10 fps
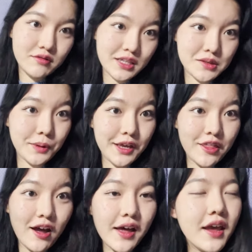That's what I
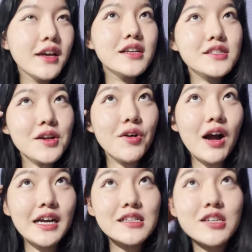thought. So
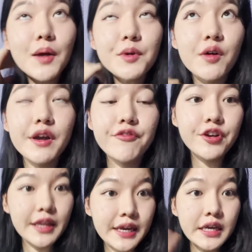I stopped going for
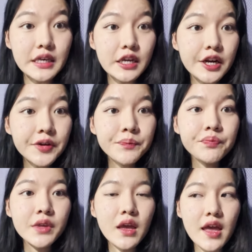like a year
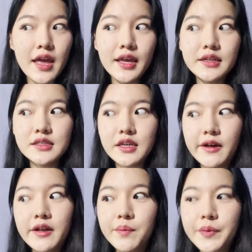and
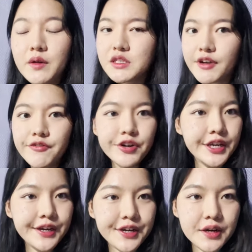it was fine for a
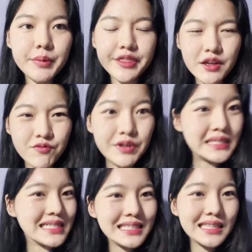year, but then
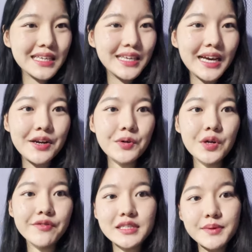recently, I don't know
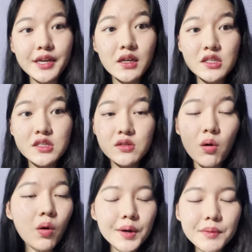if it's my
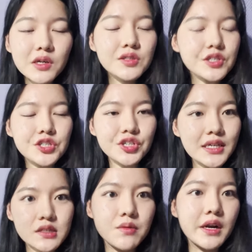hormones or
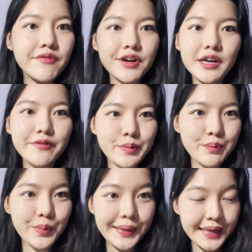stress or whatever, I've been
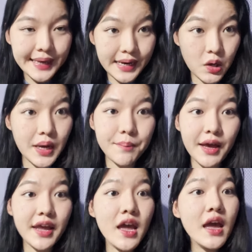breaking out and
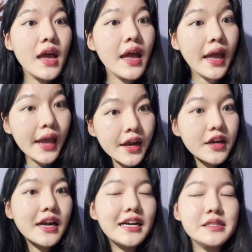my
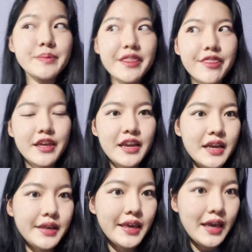hair has been thinning
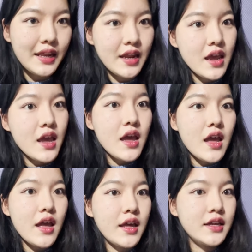again,
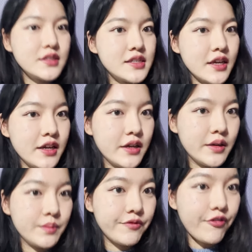and
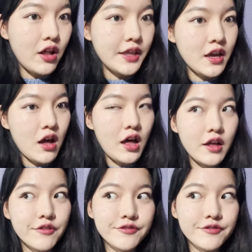falling off.